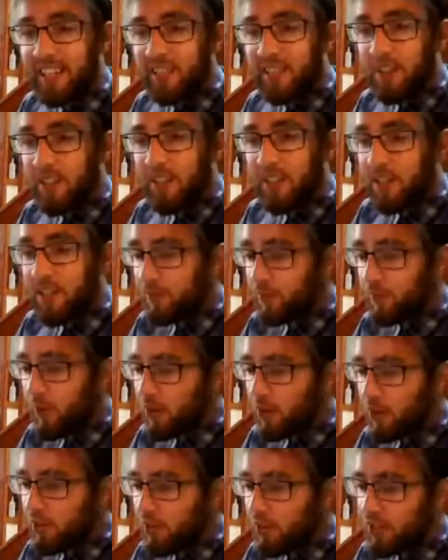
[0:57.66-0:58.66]
And it's a
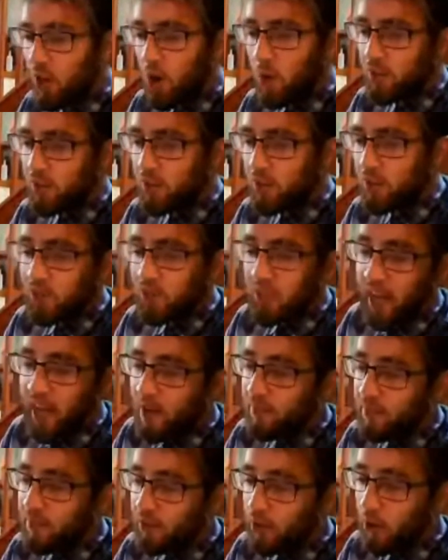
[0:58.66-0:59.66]
voice you're always gonna
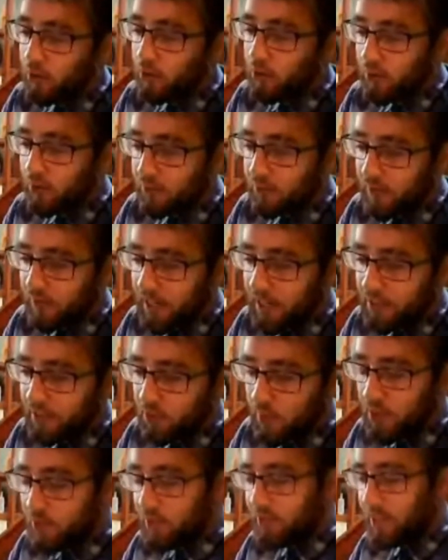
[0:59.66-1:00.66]
have, and you're always gonna
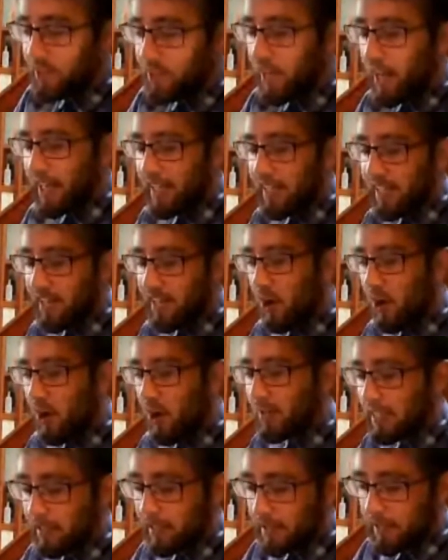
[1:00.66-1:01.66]
fight. So when you start eating
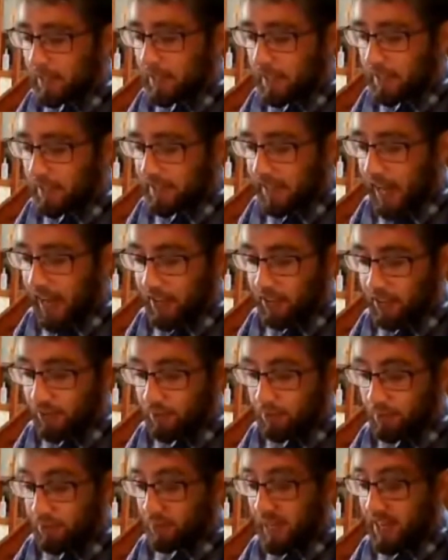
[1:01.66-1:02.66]
normally and
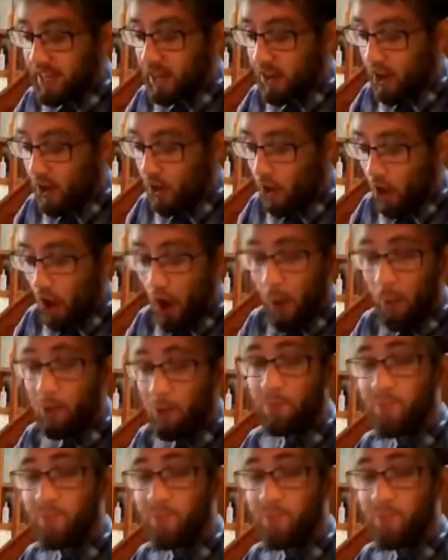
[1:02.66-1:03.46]
start just being a